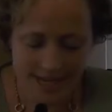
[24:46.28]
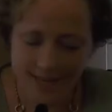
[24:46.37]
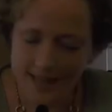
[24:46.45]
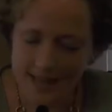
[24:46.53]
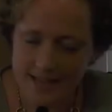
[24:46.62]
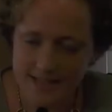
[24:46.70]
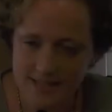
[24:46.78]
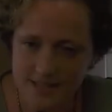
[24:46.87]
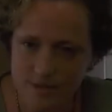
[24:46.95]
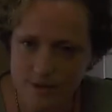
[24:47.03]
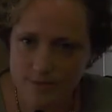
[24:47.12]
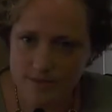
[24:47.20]

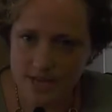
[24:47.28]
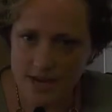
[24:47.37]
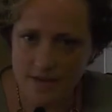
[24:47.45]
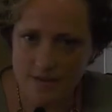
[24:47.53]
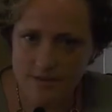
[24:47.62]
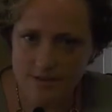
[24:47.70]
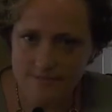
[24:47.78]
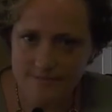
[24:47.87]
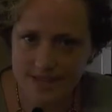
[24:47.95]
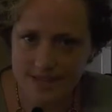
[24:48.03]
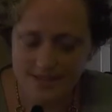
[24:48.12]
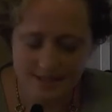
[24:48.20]
Elastic ripped out,
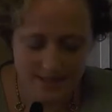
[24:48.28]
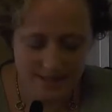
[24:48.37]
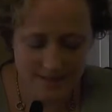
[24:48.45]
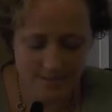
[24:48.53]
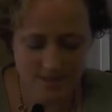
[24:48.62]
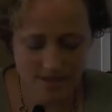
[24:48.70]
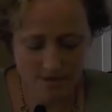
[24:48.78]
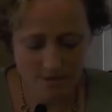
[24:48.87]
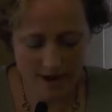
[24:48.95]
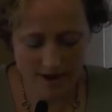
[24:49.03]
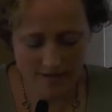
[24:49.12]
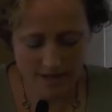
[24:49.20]
seams
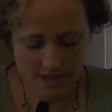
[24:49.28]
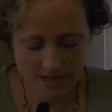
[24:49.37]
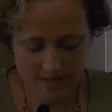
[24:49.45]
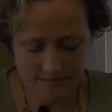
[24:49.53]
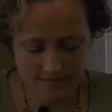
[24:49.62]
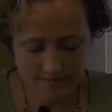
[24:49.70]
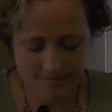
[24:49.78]
unraveling,